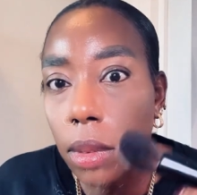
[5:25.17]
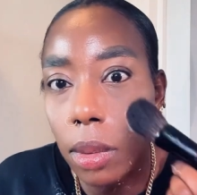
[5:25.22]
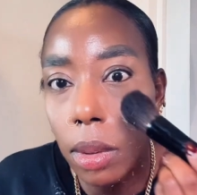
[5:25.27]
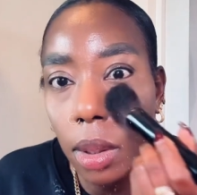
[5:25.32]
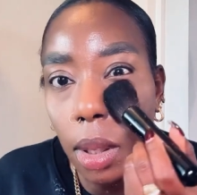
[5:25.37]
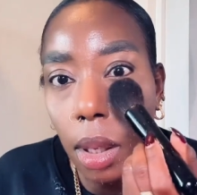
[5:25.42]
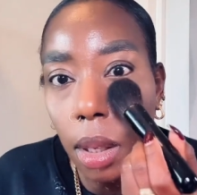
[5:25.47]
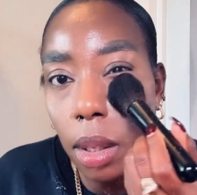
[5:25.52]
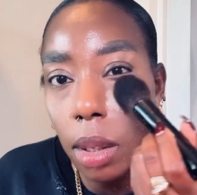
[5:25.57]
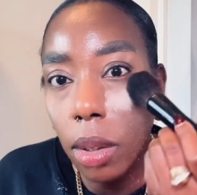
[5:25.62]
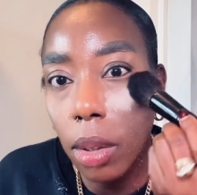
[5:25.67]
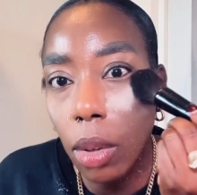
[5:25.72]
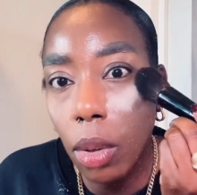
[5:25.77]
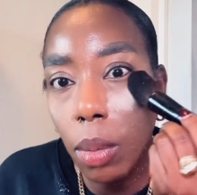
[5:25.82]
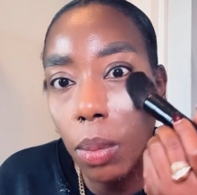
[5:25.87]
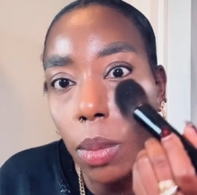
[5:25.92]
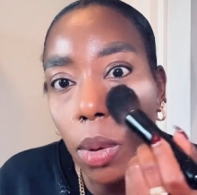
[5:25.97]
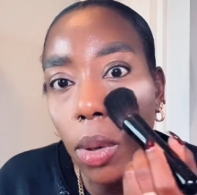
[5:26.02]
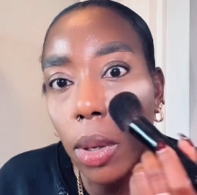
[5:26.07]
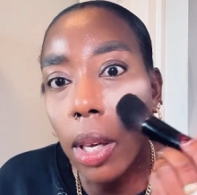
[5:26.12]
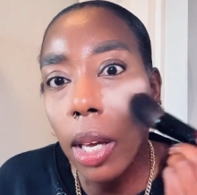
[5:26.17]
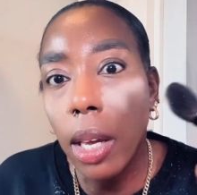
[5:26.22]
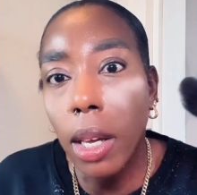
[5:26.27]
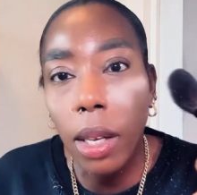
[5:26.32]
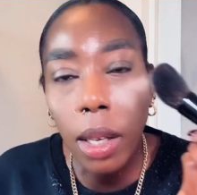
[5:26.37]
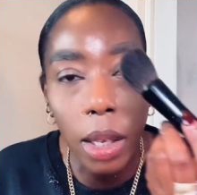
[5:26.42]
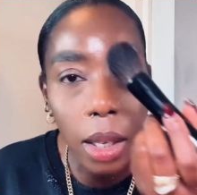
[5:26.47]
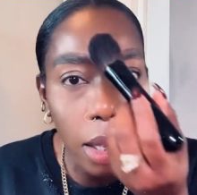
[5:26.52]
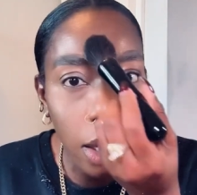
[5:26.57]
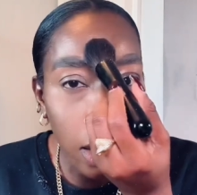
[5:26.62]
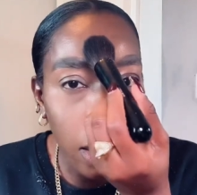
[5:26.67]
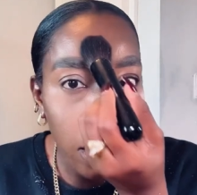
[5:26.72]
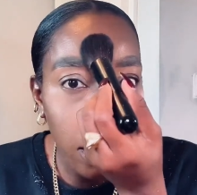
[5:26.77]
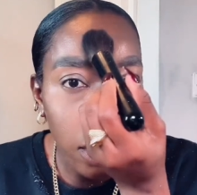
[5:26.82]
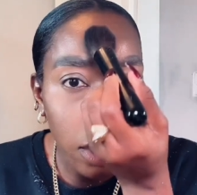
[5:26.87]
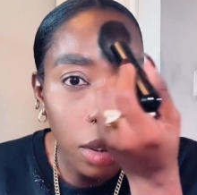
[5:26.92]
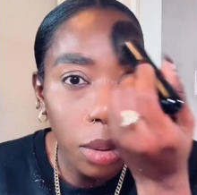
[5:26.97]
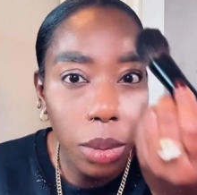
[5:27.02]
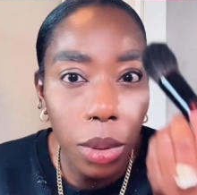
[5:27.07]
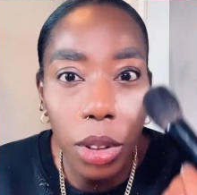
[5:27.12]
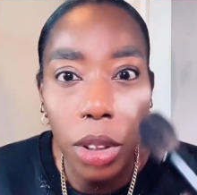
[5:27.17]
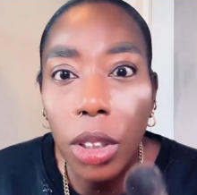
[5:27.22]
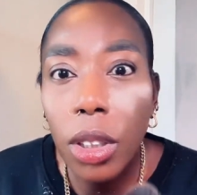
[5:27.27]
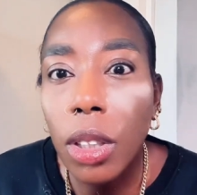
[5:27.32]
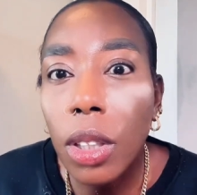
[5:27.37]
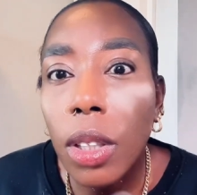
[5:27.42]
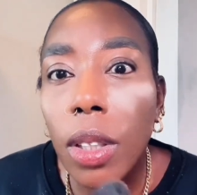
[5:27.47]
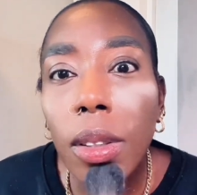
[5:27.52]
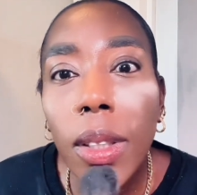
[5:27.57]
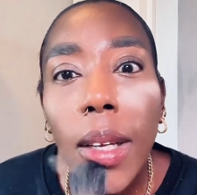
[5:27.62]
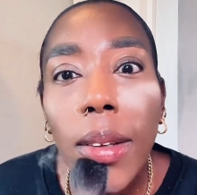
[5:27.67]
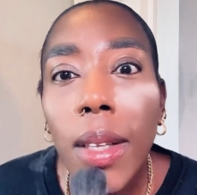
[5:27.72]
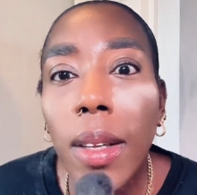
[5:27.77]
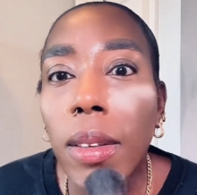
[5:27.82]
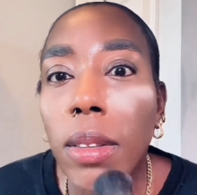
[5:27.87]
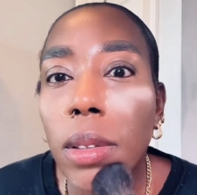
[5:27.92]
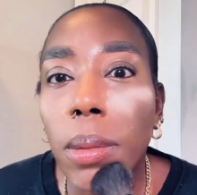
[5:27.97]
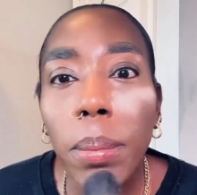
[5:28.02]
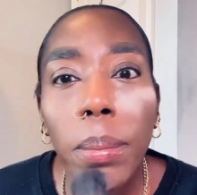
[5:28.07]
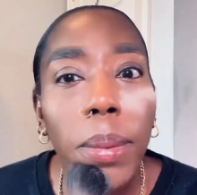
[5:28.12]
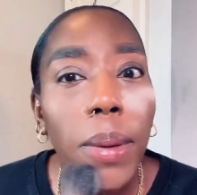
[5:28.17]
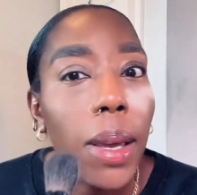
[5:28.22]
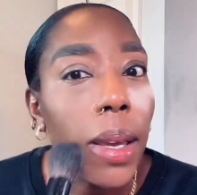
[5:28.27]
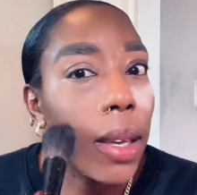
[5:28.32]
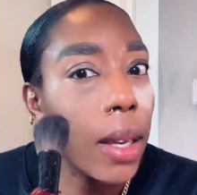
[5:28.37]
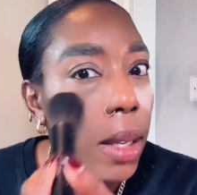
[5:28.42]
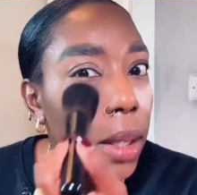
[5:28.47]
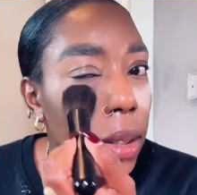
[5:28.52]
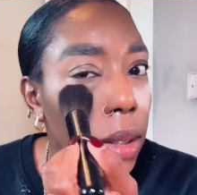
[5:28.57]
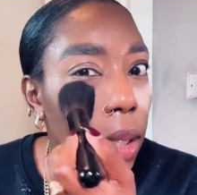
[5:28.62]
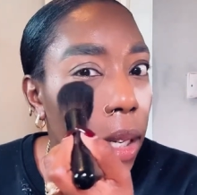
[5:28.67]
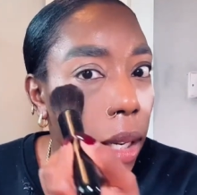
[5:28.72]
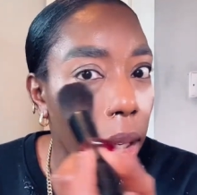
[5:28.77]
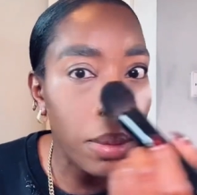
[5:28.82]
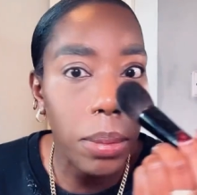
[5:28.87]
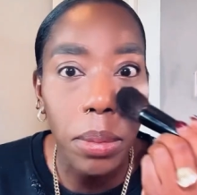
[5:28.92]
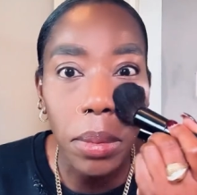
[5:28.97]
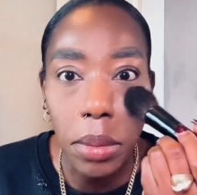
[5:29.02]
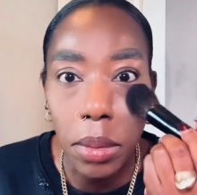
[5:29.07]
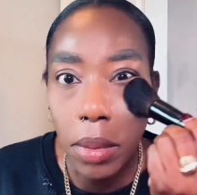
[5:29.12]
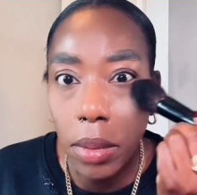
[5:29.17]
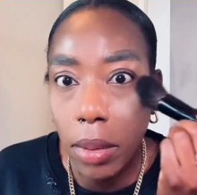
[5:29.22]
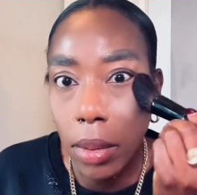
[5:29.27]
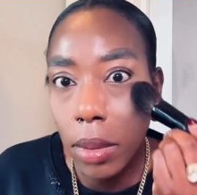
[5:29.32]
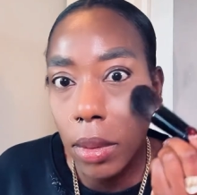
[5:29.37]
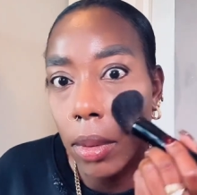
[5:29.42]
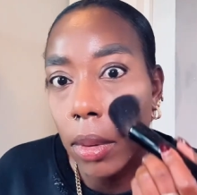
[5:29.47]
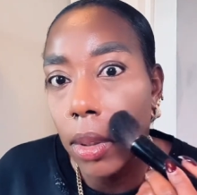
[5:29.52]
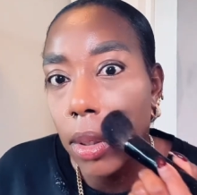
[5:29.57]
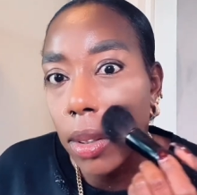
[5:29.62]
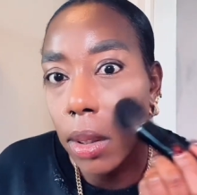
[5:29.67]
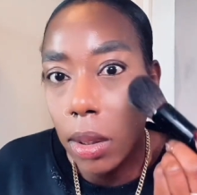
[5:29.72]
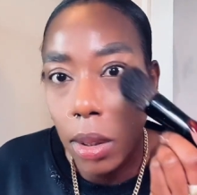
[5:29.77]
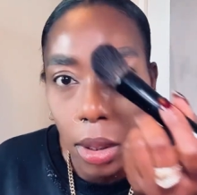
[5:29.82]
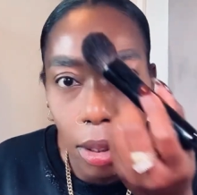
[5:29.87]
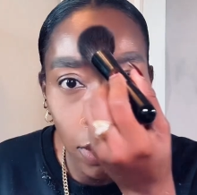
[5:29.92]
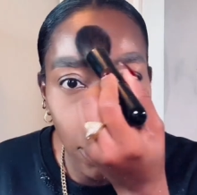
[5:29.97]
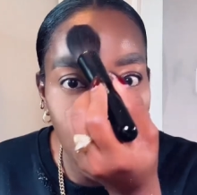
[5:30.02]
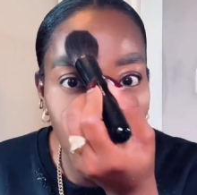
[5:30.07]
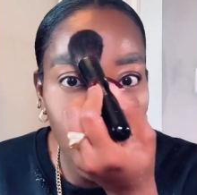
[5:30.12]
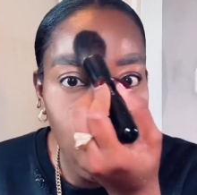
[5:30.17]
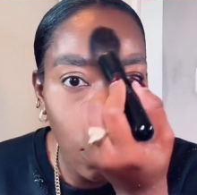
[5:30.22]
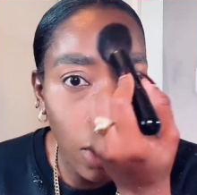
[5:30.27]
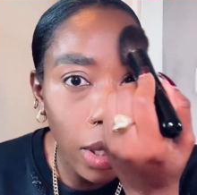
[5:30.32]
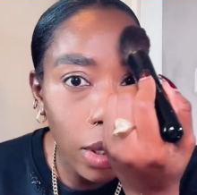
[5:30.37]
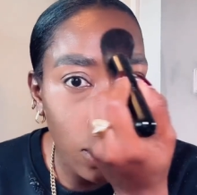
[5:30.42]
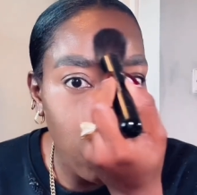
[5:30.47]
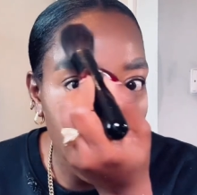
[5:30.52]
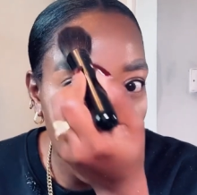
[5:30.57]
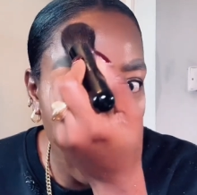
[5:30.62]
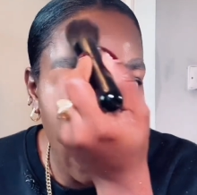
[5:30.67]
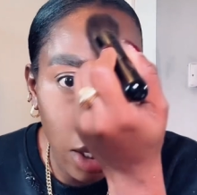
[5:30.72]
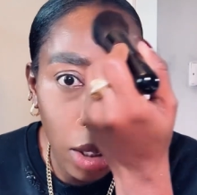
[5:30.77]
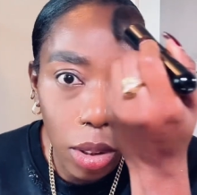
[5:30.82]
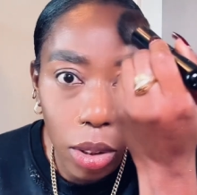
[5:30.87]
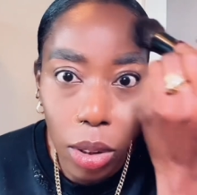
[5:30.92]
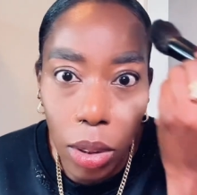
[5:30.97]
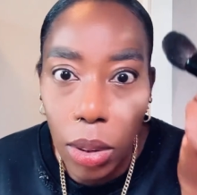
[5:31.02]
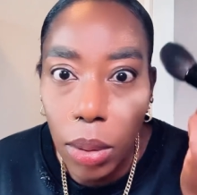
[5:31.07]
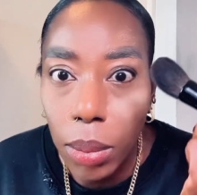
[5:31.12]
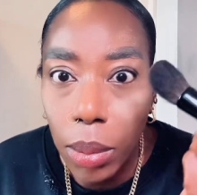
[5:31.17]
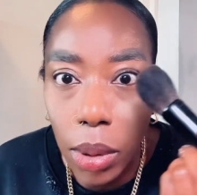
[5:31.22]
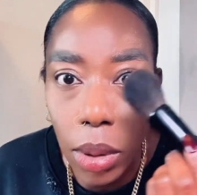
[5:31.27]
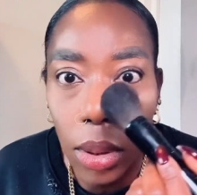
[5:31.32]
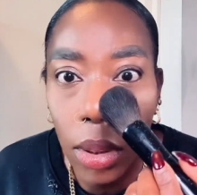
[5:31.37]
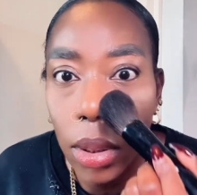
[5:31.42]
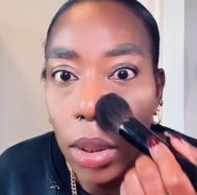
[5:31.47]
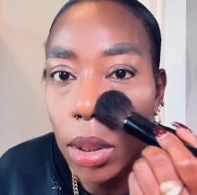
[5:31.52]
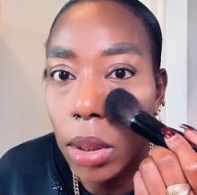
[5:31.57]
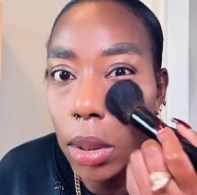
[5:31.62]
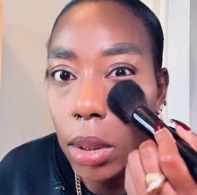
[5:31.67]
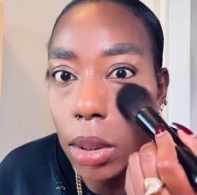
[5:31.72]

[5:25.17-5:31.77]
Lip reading: Okay, go more here. So just use that as a baking time. Even though I don't need to, but